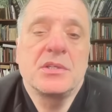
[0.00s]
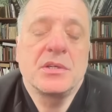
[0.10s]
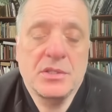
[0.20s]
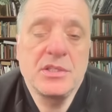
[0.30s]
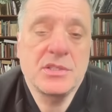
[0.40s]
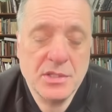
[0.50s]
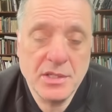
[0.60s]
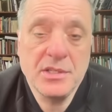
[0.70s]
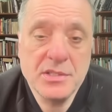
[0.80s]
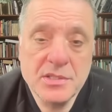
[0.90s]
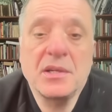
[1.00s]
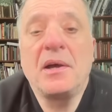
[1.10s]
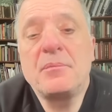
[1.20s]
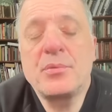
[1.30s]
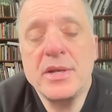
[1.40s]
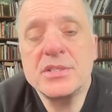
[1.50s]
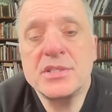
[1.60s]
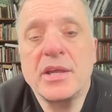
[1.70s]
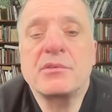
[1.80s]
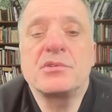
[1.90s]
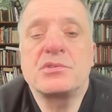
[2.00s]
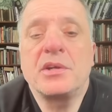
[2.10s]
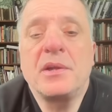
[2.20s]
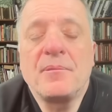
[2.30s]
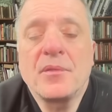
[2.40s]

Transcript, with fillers: his press secretary,